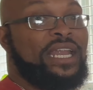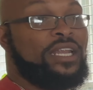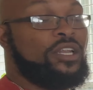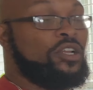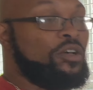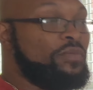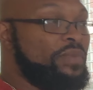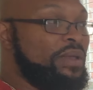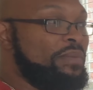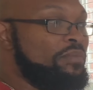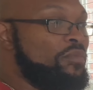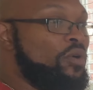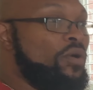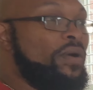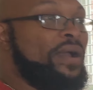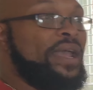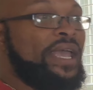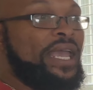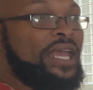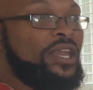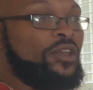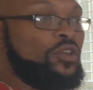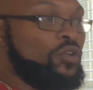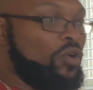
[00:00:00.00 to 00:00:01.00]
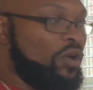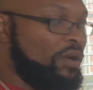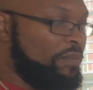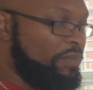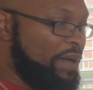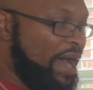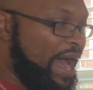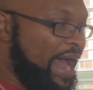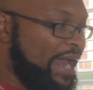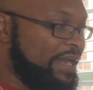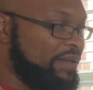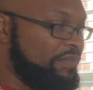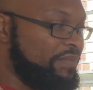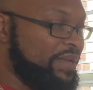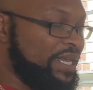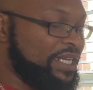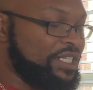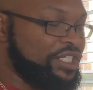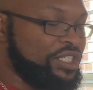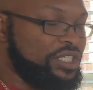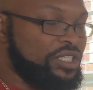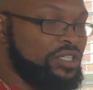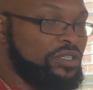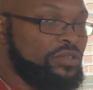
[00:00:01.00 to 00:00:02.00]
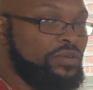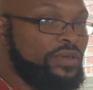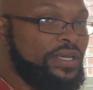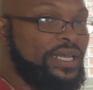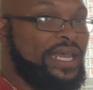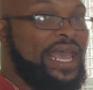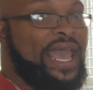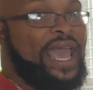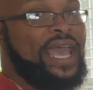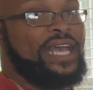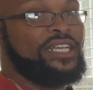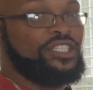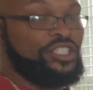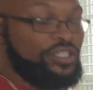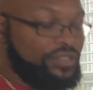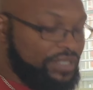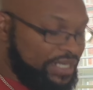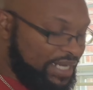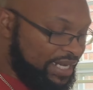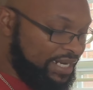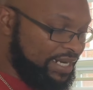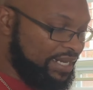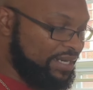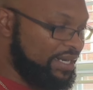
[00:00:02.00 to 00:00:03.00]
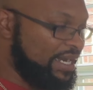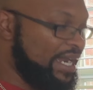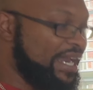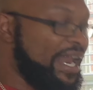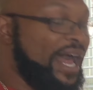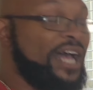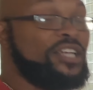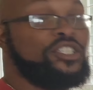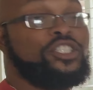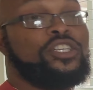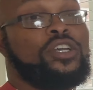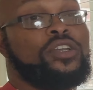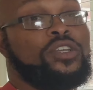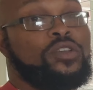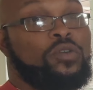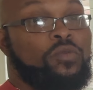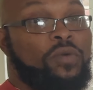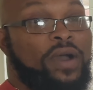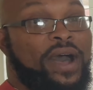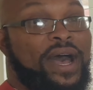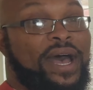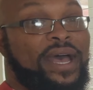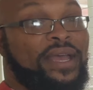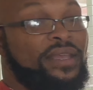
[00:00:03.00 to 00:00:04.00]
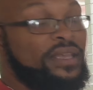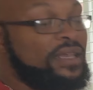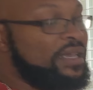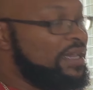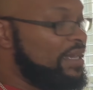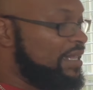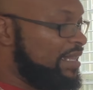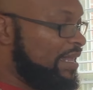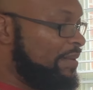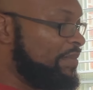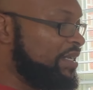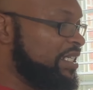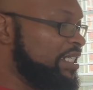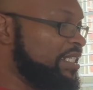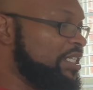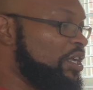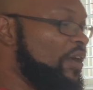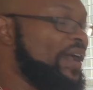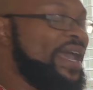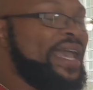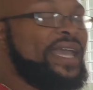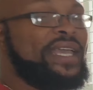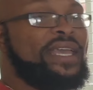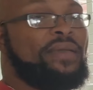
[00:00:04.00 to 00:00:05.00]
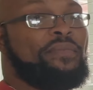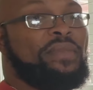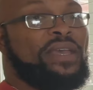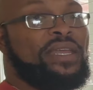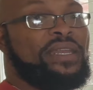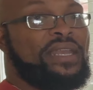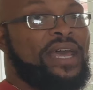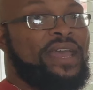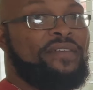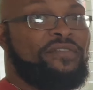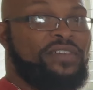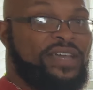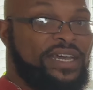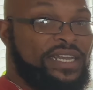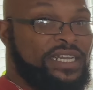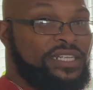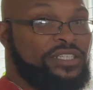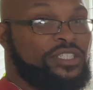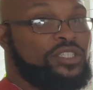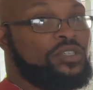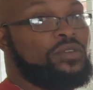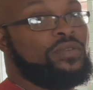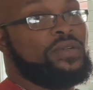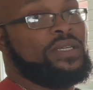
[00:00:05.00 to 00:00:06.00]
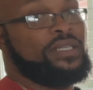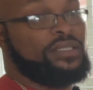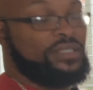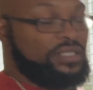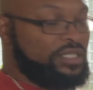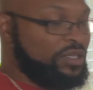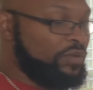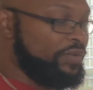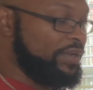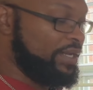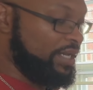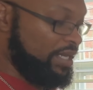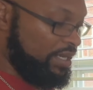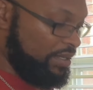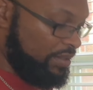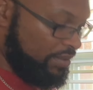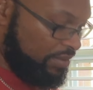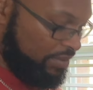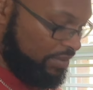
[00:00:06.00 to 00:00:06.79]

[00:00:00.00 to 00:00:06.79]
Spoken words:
a little bit more indoor pot mix to it as you need it, and I'll show you why. Let me just go ahead and get me a knife, cut into it so we can.